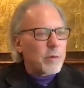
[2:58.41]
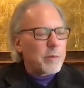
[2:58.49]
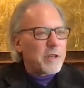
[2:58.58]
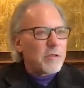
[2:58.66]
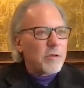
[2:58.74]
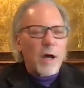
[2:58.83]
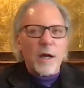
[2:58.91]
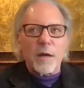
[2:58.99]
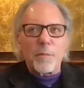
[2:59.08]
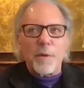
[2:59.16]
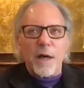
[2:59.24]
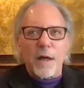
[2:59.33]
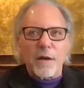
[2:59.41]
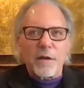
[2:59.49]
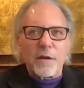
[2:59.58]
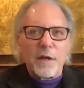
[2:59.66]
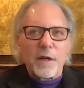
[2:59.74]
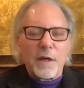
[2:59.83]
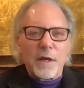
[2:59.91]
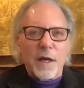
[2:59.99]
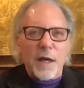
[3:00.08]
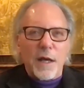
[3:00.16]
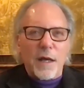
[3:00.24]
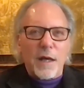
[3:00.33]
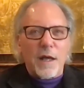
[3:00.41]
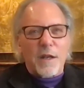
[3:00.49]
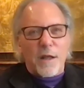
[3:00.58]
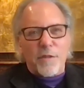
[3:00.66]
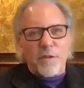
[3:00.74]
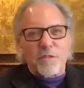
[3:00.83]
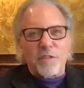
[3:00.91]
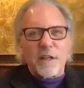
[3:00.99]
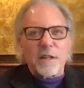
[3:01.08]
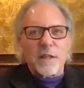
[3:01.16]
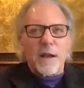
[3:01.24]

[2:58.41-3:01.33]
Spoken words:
when we talk about it. Another thing that